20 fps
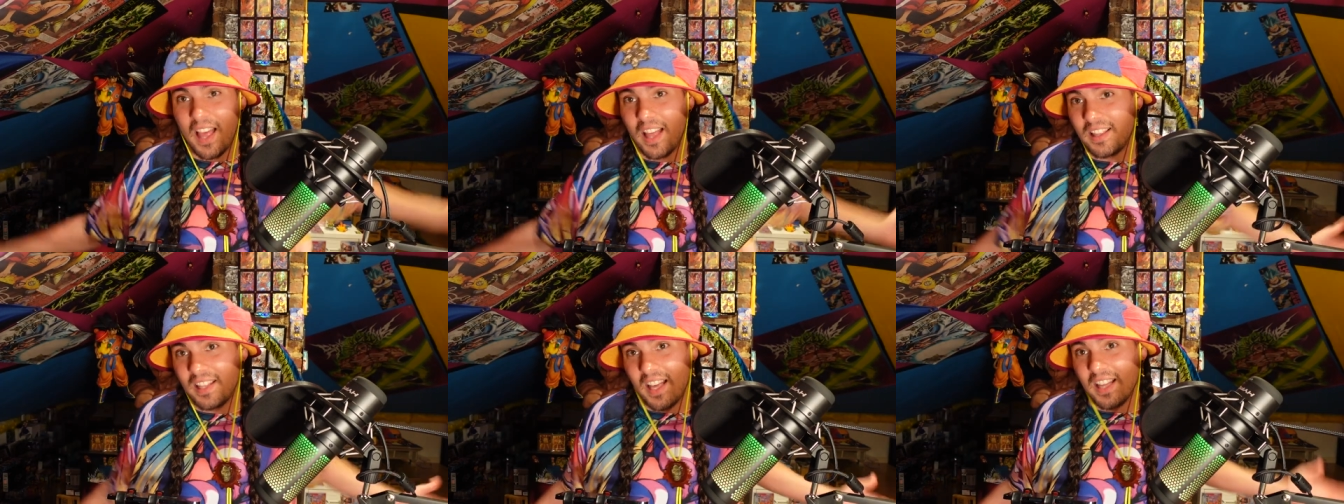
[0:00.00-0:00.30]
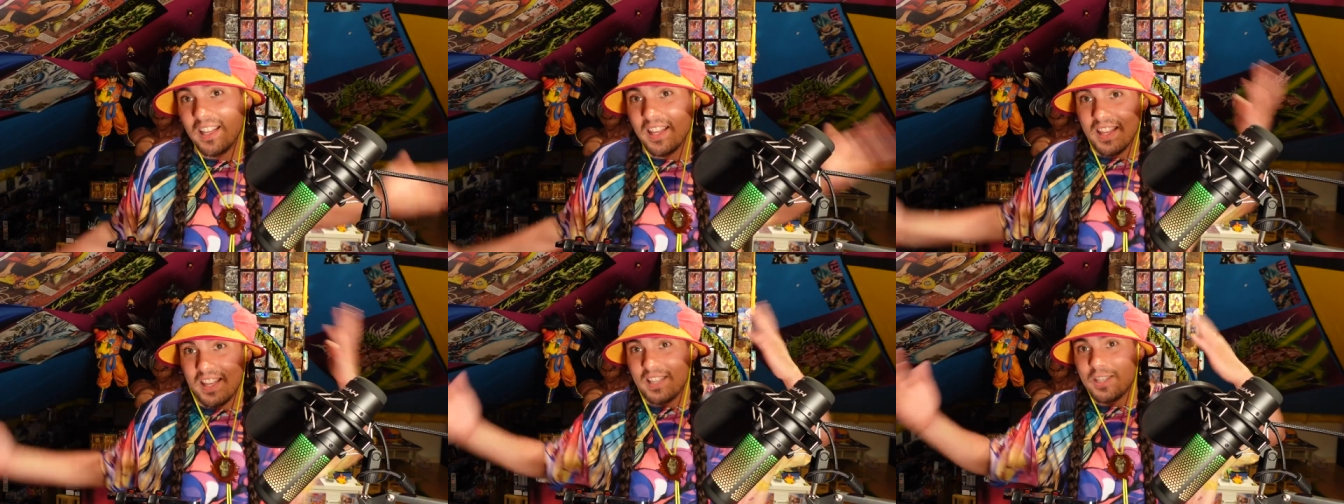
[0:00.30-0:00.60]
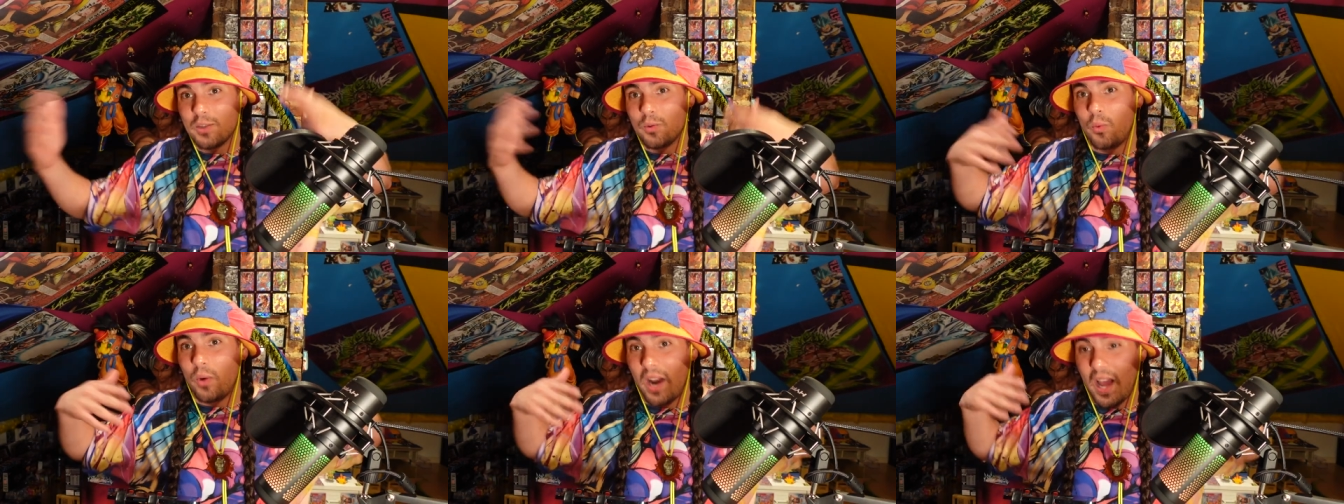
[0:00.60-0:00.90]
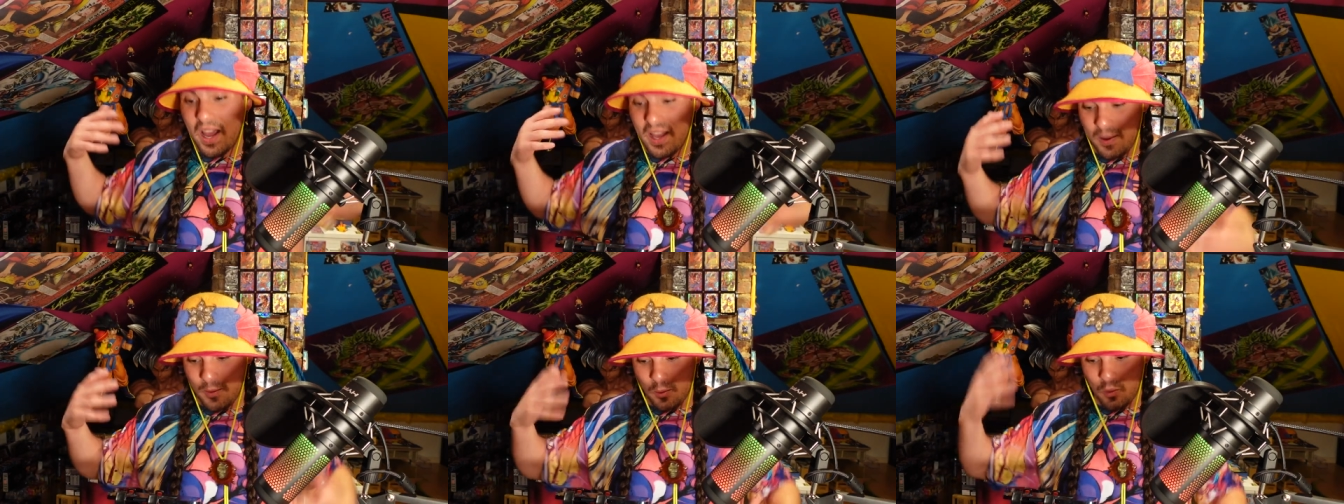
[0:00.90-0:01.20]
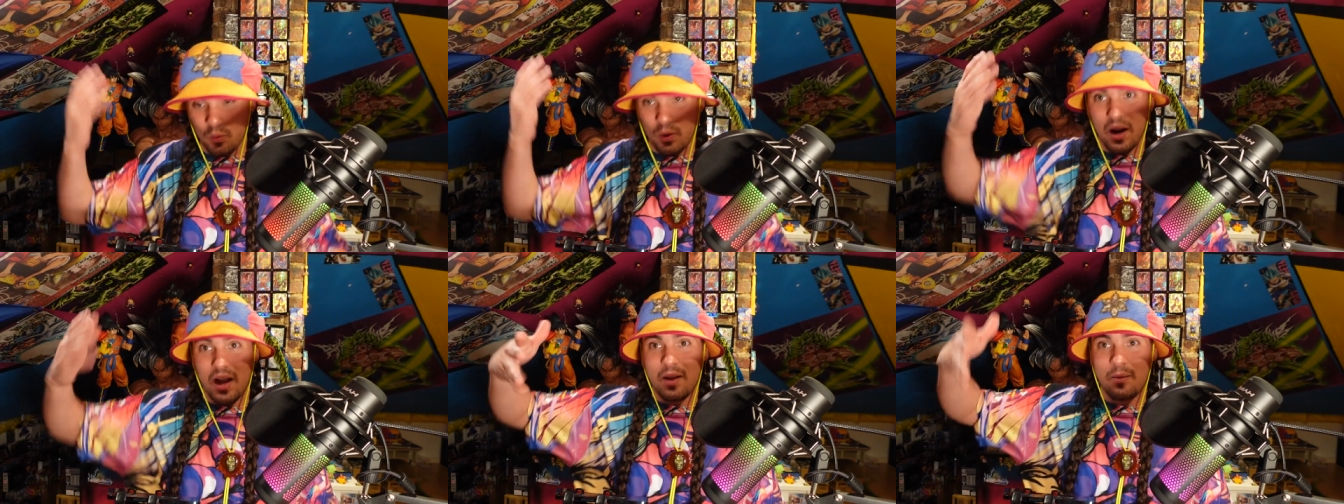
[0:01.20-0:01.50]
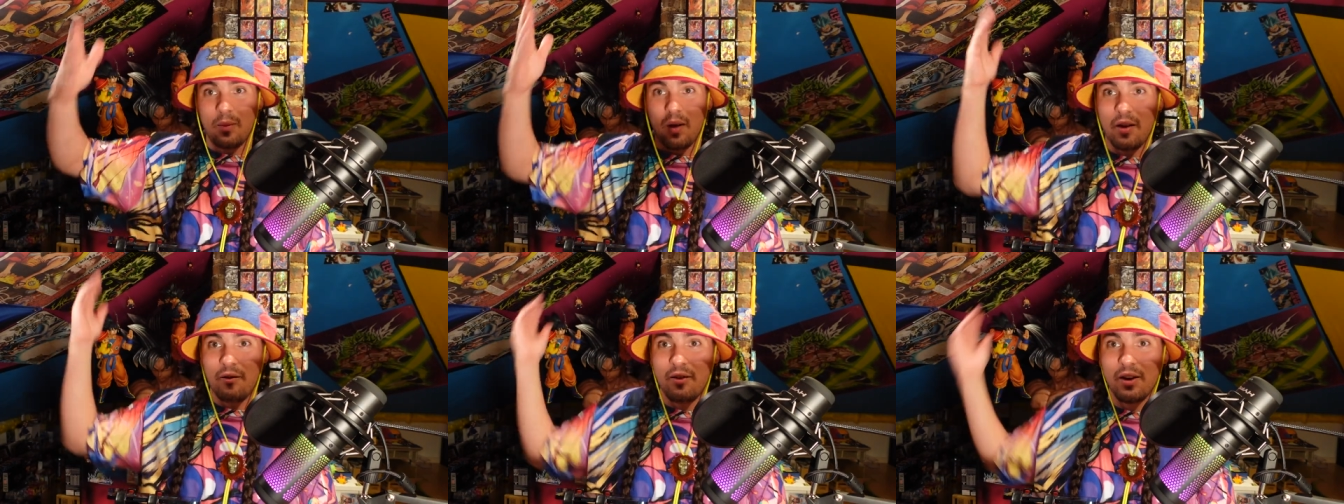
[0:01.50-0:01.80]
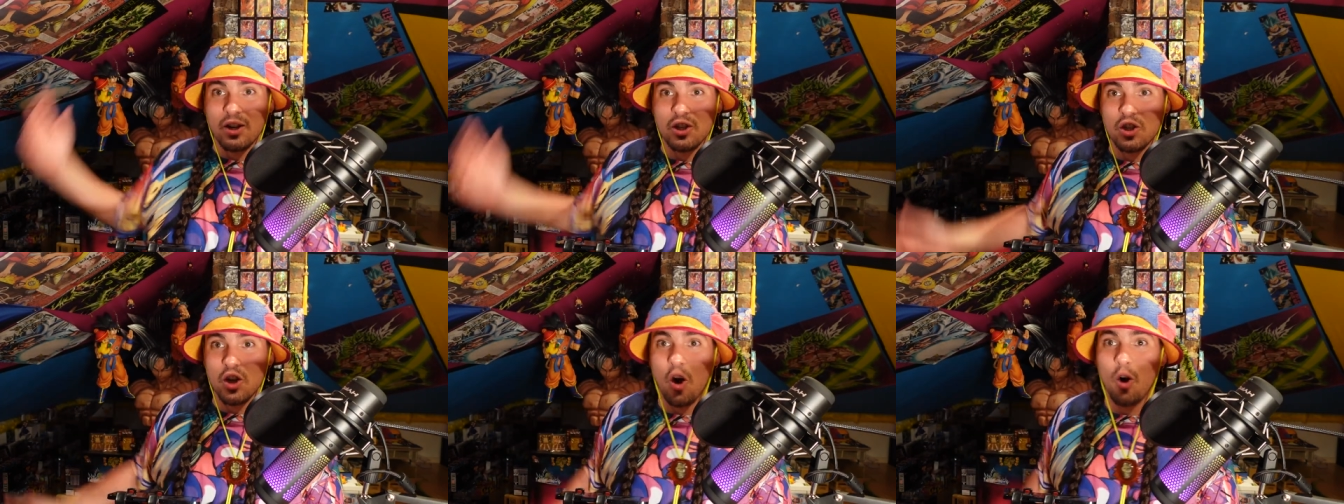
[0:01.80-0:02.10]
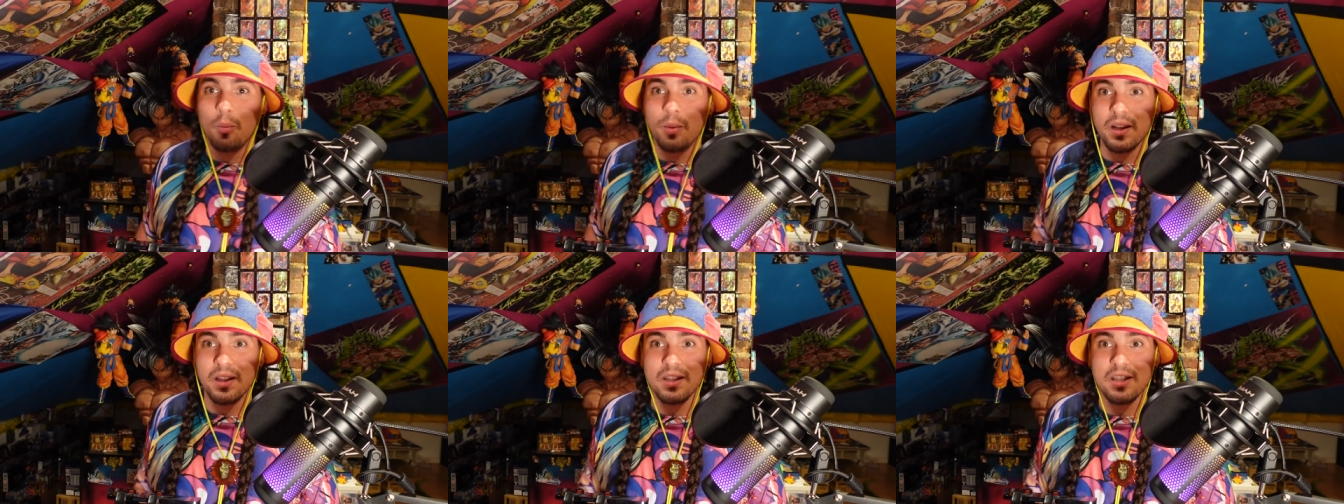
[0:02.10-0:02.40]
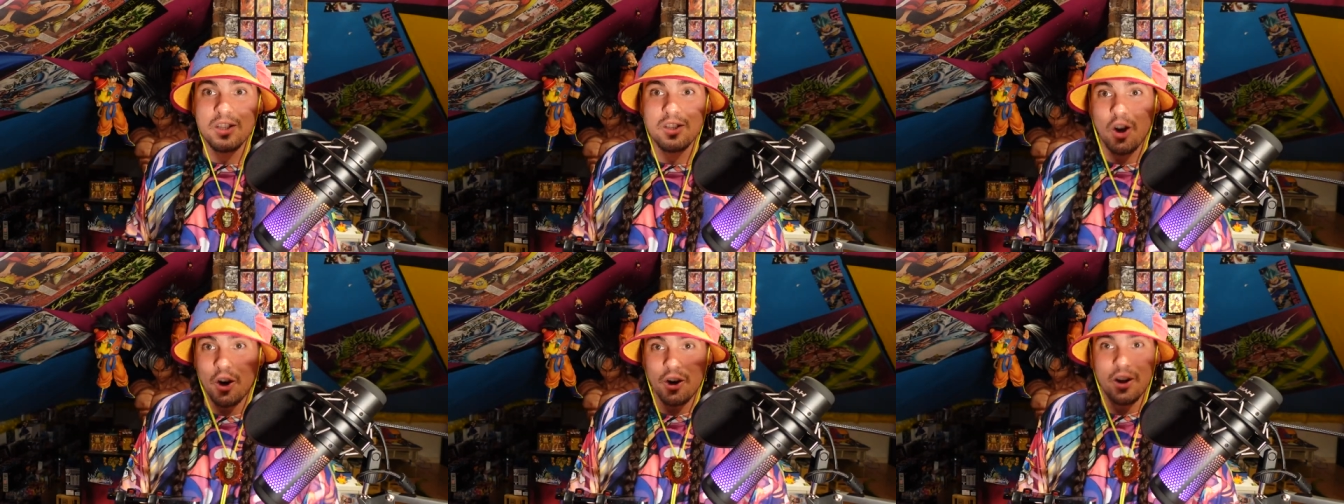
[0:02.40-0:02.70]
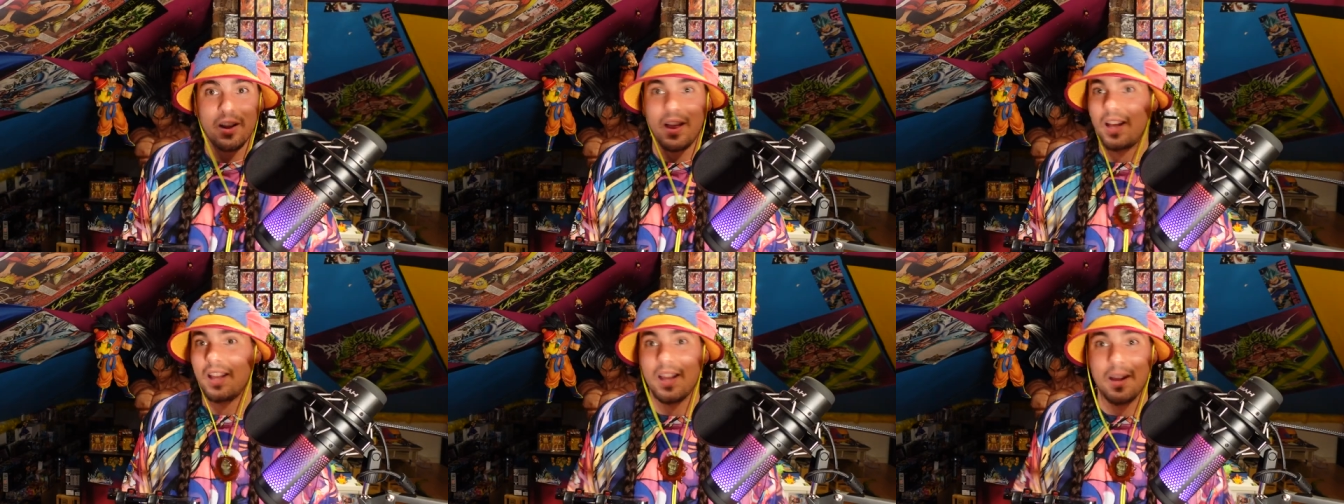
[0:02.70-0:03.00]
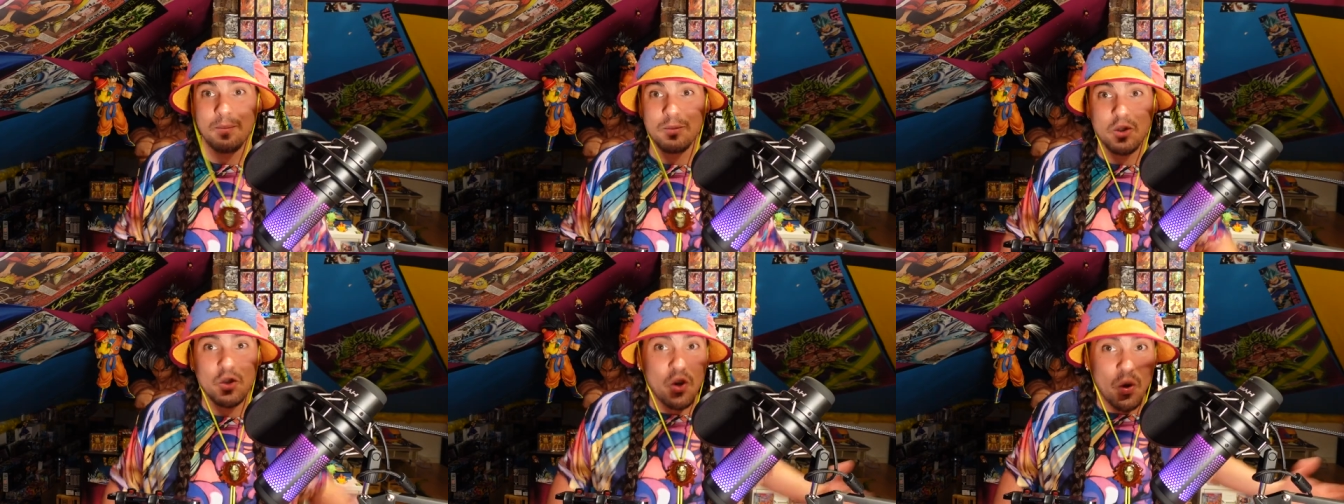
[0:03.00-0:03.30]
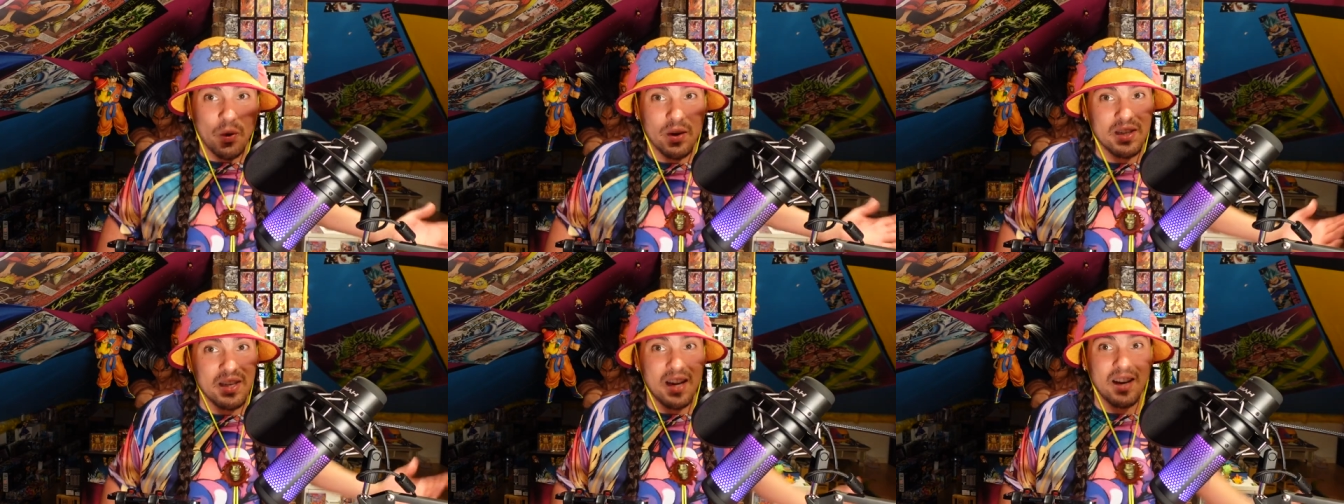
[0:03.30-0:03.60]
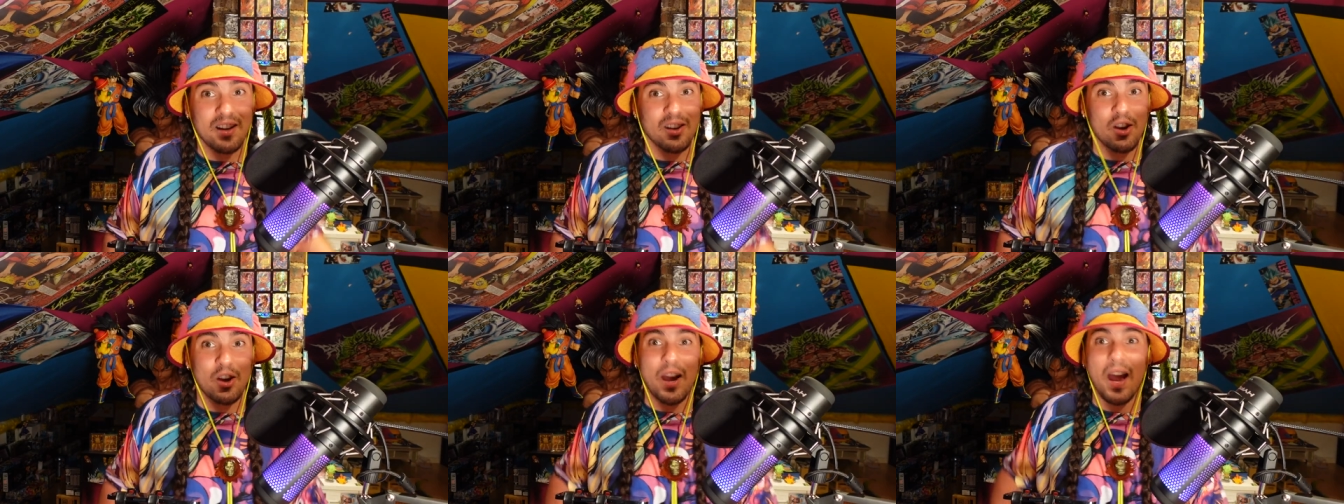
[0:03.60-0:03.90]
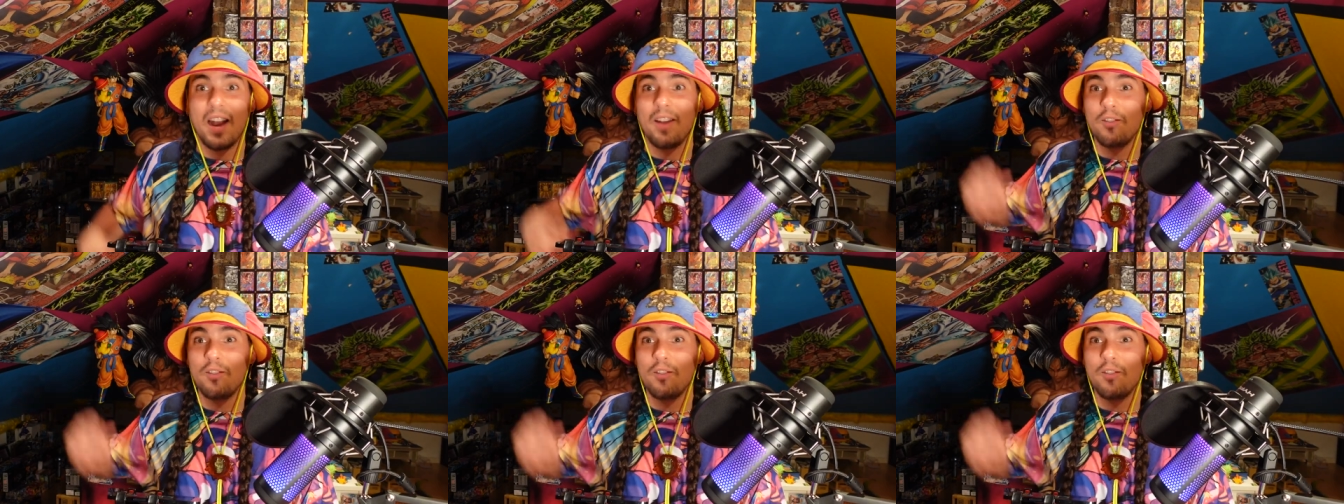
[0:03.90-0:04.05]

at the end of this when I when I finish opening the starter deck that I'm so excited to look at.